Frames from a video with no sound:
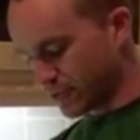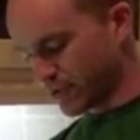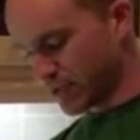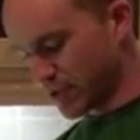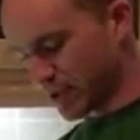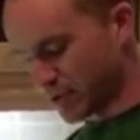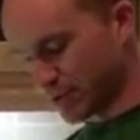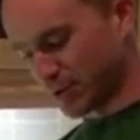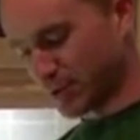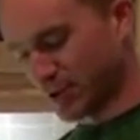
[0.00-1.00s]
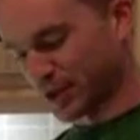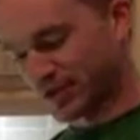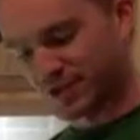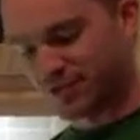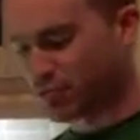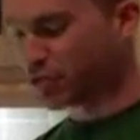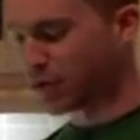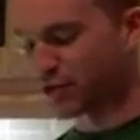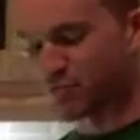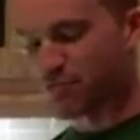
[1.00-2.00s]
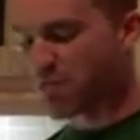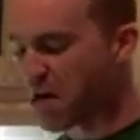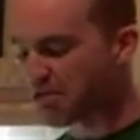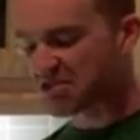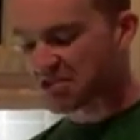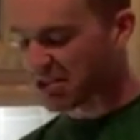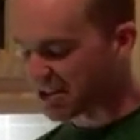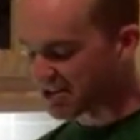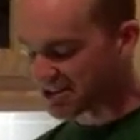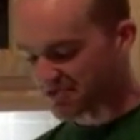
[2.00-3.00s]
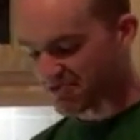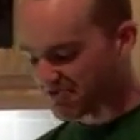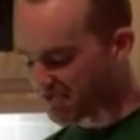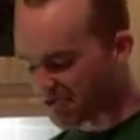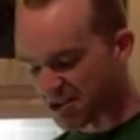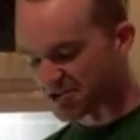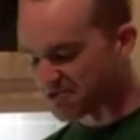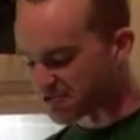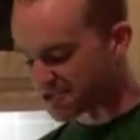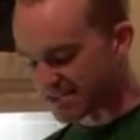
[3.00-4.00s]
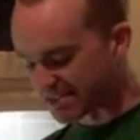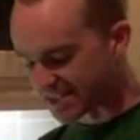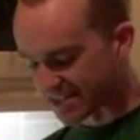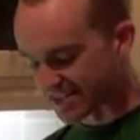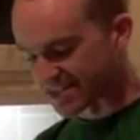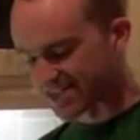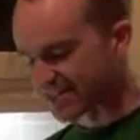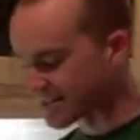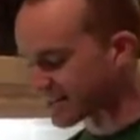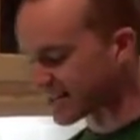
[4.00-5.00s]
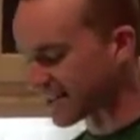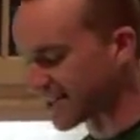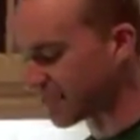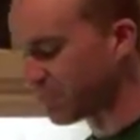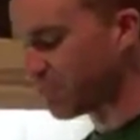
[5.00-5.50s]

what's the best word to put? Just put as much as you want on there, because it's just going to get